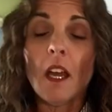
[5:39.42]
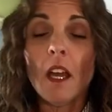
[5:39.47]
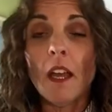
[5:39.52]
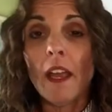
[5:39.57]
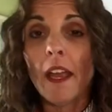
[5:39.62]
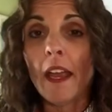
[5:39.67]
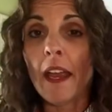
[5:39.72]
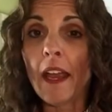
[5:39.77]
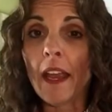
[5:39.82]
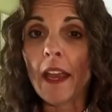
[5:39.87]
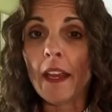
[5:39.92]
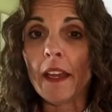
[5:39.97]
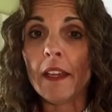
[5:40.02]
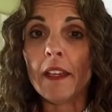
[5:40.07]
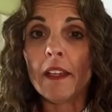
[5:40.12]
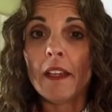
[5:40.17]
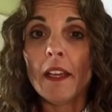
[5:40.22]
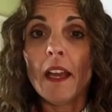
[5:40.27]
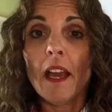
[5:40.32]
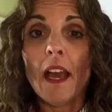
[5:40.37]
Hey,
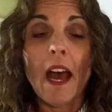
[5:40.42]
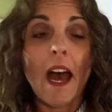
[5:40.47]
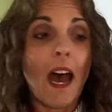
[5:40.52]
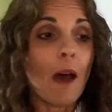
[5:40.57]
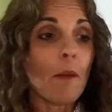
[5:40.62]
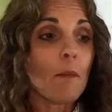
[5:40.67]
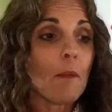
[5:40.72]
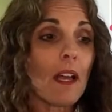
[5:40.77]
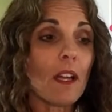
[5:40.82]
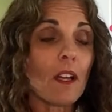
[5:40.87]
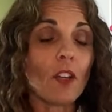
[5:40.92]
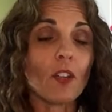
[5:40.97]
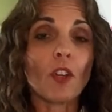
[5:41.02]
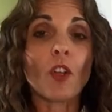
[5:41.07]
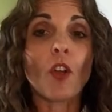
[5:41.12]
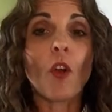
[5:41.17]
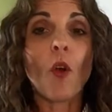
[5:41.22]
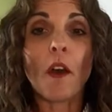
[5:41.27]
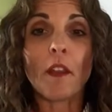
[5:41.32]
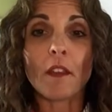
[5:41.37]
I'm not going to
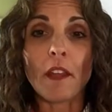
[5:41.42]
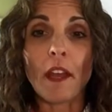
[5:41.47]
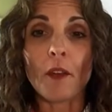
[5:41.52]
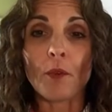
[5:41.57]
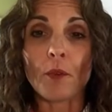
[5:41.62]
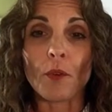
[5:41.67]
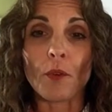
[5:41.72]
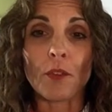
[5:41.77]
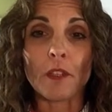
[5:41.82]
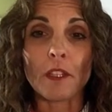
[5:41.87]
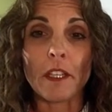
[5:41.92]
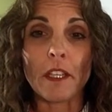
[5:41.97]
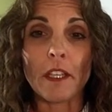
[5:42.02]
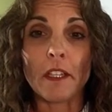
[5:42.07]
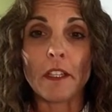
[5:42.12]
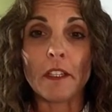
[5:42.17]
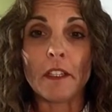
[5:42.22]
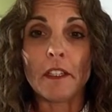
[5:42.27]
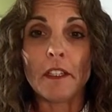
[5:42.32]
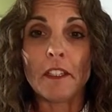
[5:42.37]
go on that road
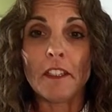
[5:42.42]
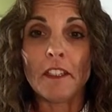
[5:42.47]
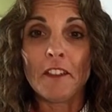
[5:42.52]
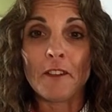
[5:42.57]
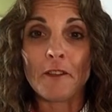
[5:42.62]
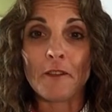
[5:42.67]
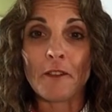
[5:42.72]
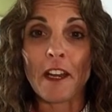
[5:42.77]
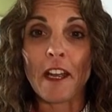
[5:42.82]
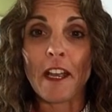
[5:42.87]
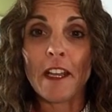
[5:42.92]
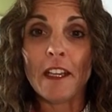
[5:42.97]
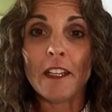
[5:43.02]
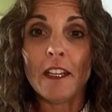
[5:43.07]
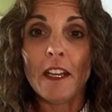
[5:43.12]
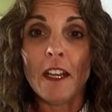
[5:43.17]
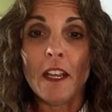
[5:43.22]
again, right?